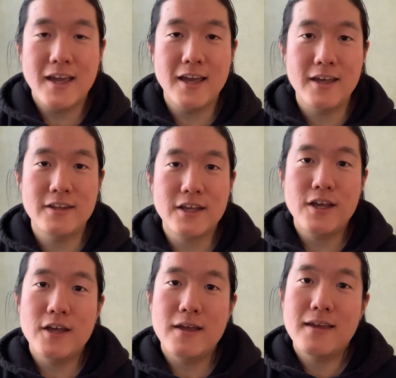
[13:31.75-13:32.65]
And
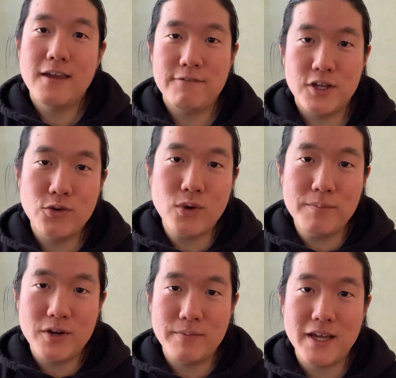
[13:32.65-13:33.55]
if you
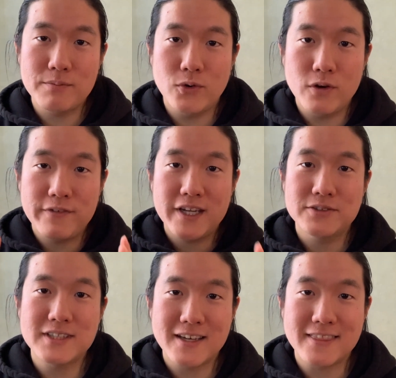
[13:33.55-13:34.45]
want me to make more
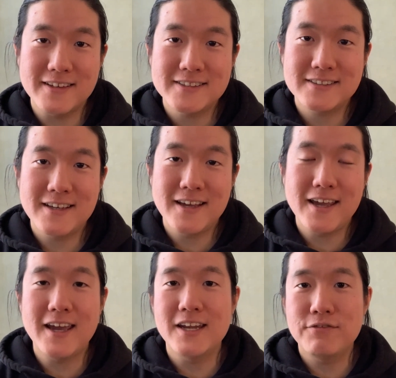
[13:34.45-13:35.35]
videos like this,
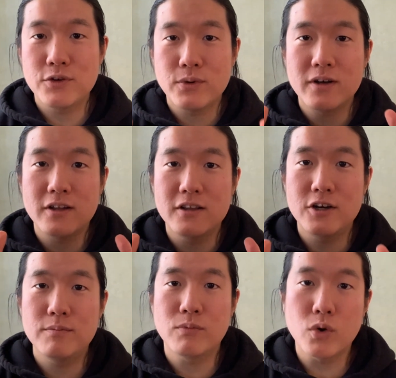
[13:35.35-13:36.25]
and if you want to
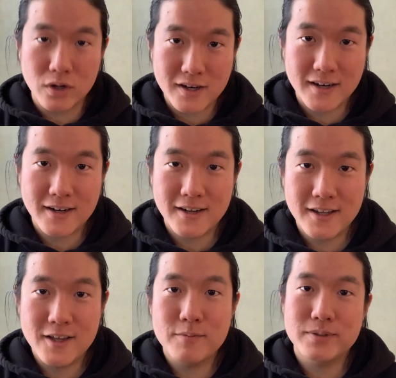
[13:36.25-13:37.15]
learn more,
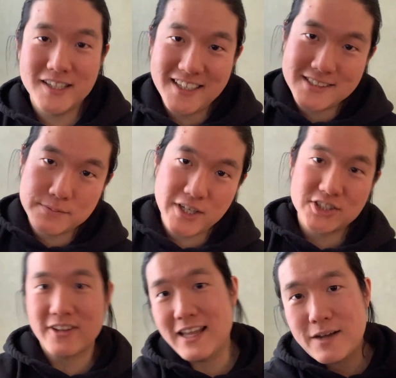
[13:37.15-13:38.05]
please
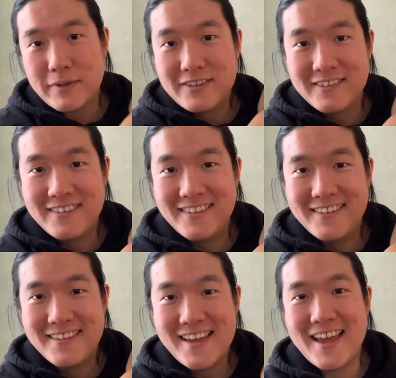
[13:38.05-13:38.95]
smash the like button
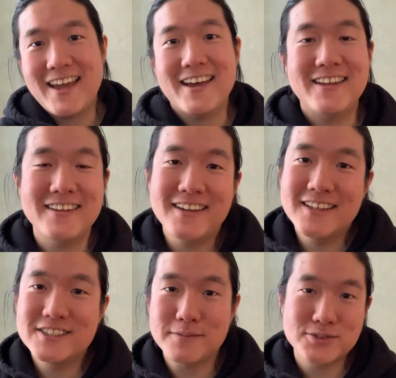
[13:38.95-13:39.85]
and
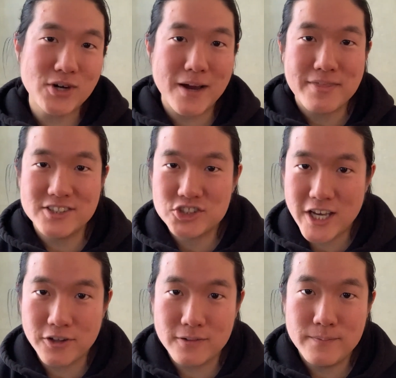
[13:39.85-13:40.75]
subscribe this
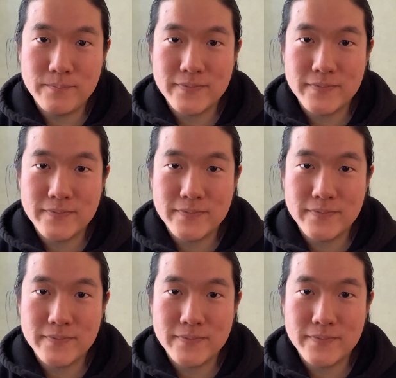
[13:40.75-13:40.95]
channel.